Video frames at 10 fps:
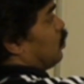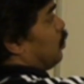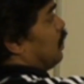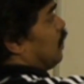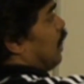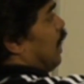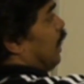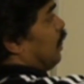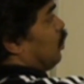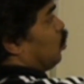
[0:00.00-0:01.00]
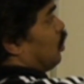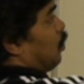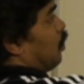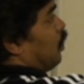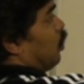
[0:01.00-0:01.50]
so basically add these two
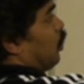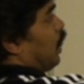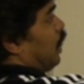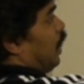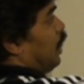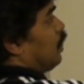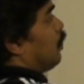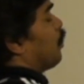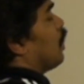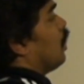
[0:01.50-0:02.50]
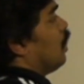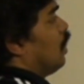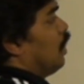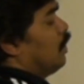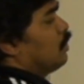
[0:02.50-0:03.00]
numbers and you get 8.
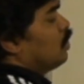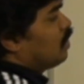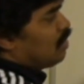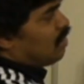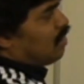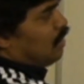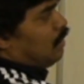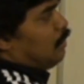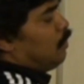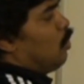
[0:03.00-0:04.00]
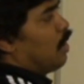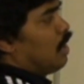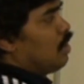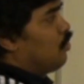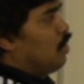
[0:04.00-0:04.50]
So this is
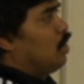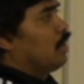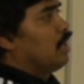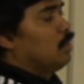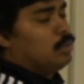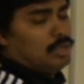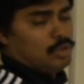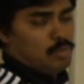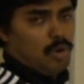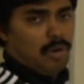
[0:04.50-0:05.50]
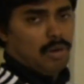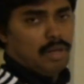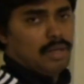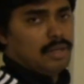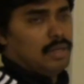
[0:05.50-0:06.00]
okay if you're talking about a
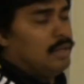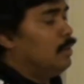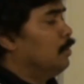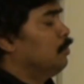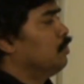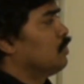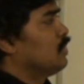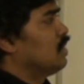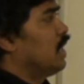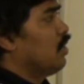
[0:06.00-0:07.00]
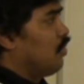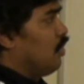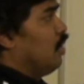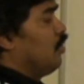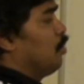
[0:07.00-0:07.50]
small set of
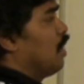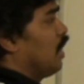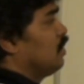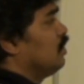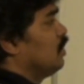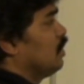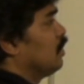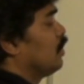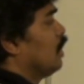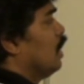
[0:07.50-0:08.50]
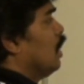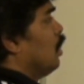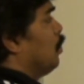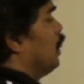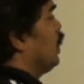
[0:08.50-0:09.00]
Fibonacci series.
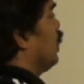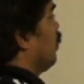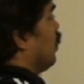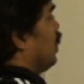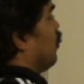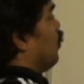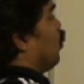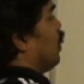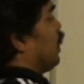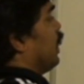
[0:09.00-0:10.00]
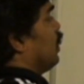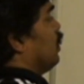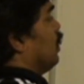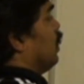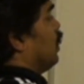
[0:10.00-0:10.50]
But let us say if you want to
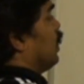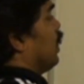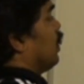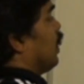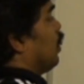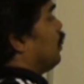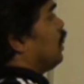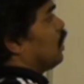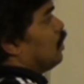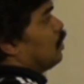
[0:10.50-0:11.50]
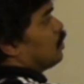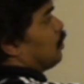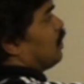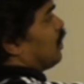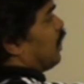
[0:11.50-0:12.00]
get the 10th element,
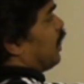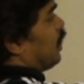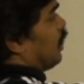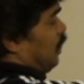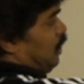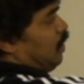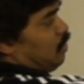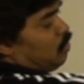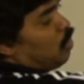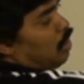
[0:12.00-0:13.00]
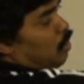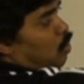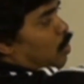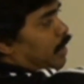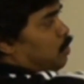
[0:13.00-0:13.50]
so basically it is going to
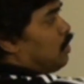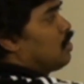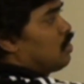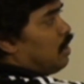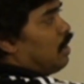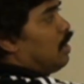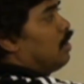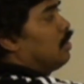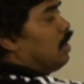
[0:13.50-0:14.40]
grow exponentially,